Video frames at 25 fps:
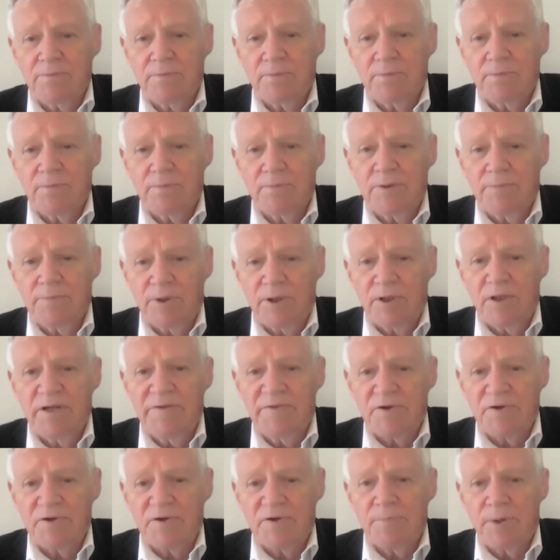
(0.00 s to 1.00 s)
believe
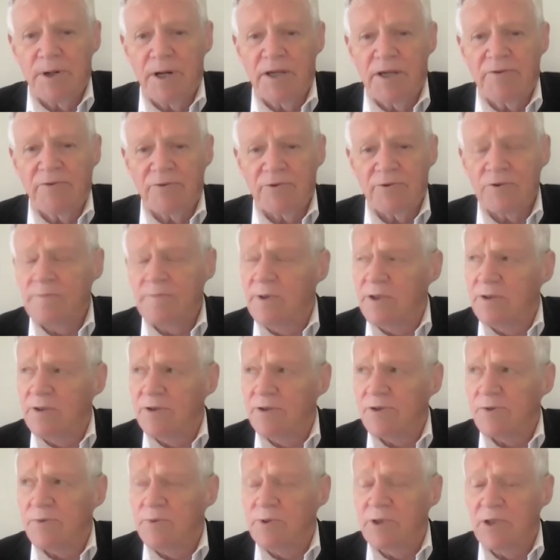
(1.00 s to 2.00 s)
it's a breakthrough
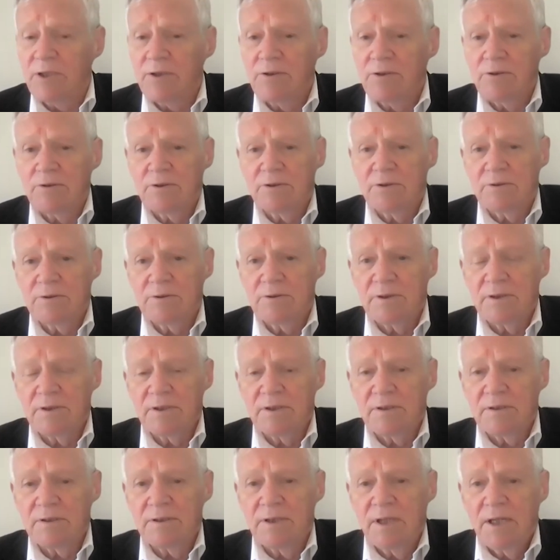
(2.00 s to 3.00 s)
because we look
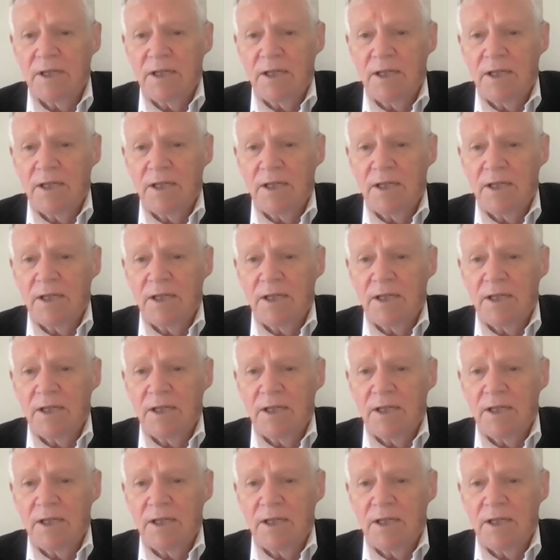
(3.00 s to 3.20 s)
to